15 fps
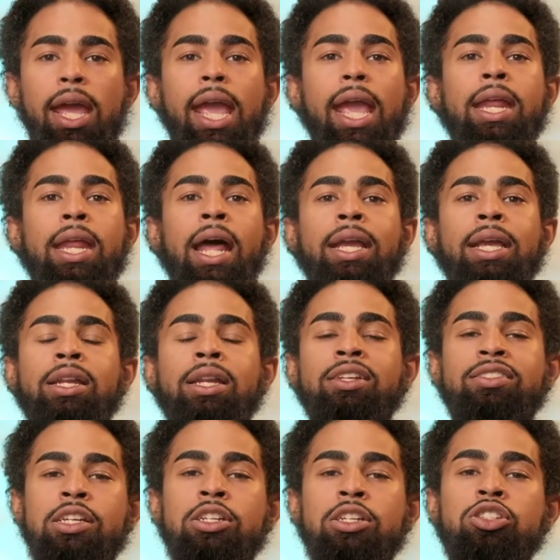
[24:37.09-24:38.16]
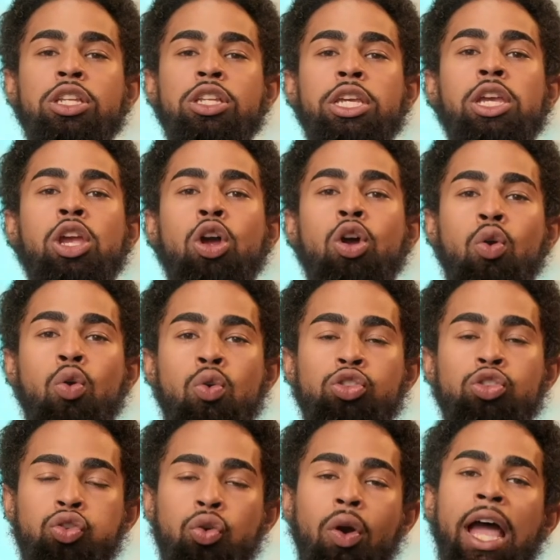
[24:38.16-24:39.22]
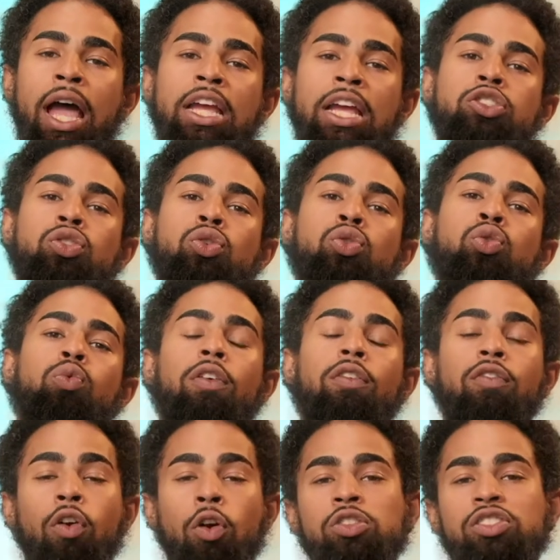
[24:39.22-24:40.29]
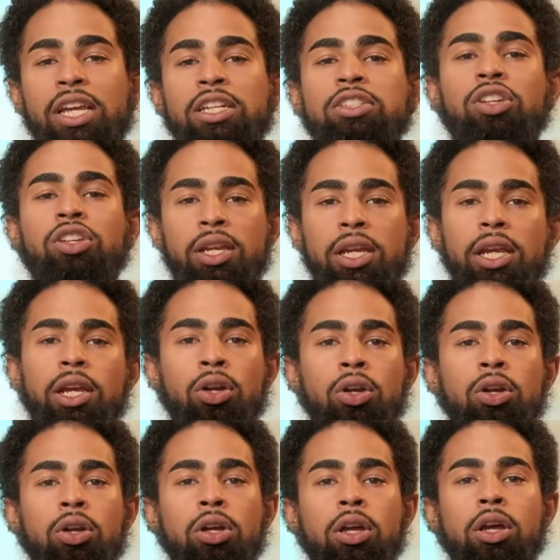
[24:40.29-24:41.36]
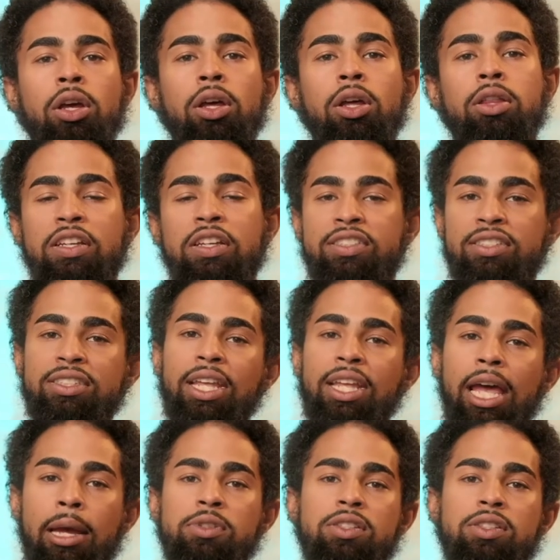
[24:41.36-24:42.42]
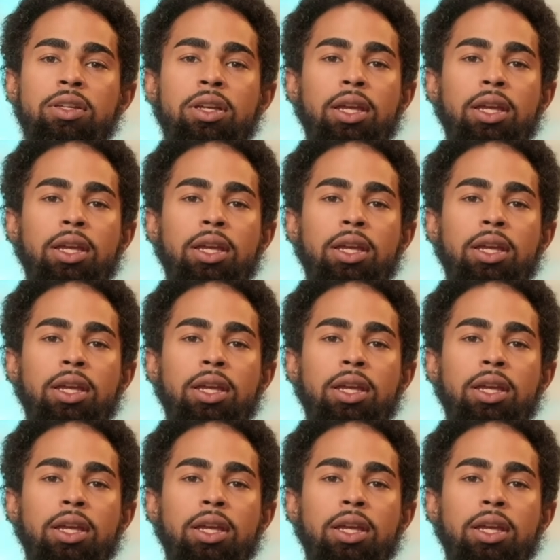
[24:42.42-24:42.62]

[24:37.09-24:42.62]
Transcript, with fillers: and I can essentially try to reverse engineer the steps